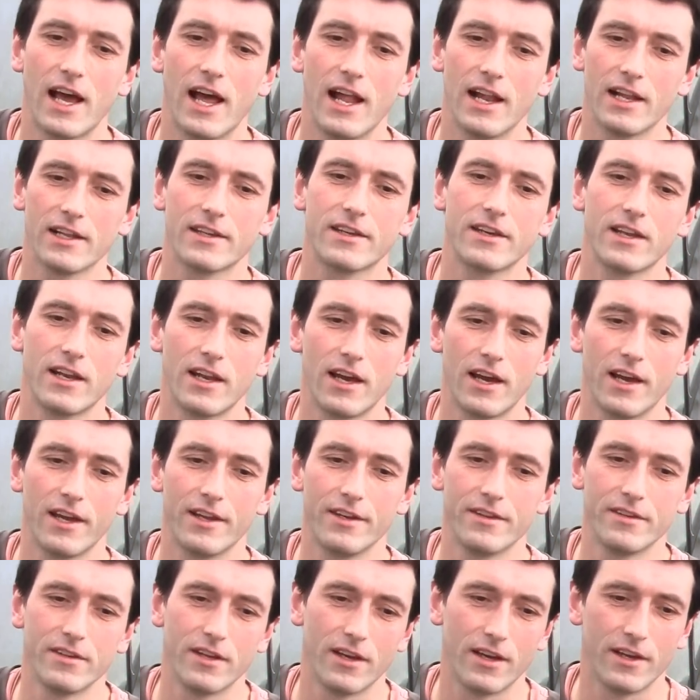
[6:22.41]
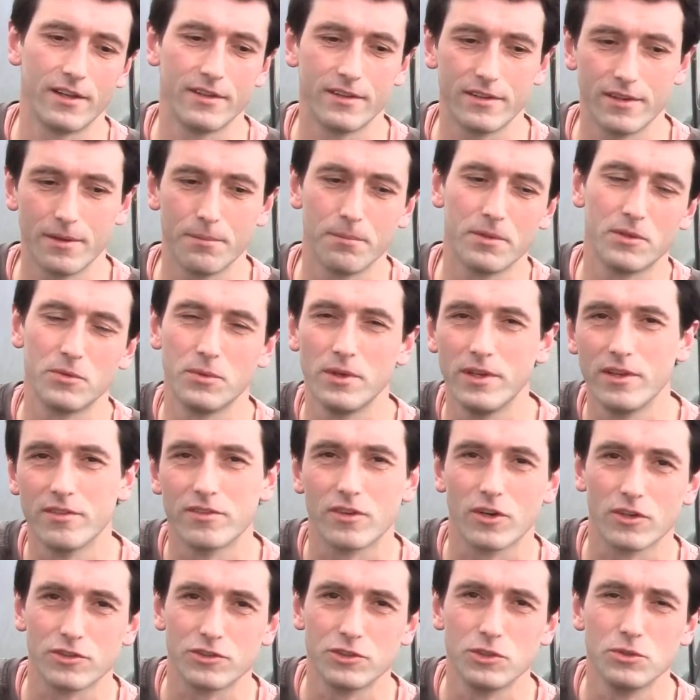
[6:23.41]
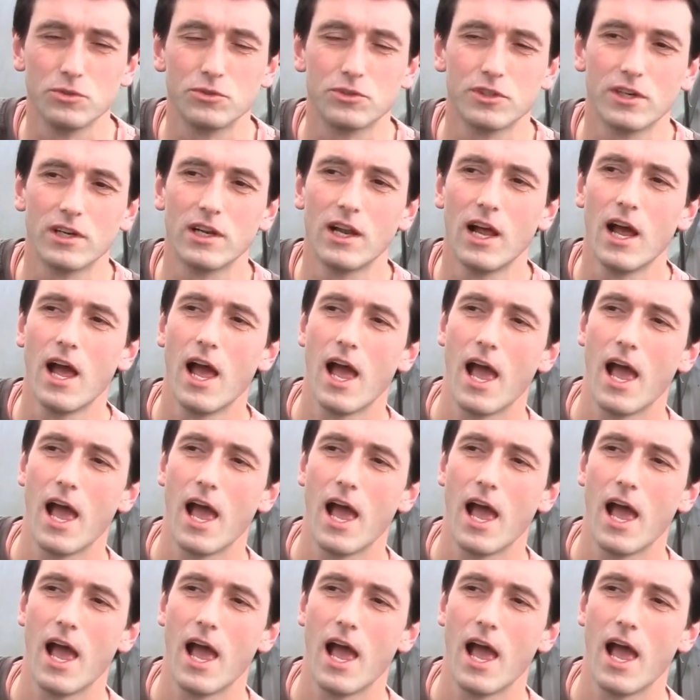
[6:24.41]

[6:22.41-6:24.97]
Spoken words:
alkaline, and in between of course neutral.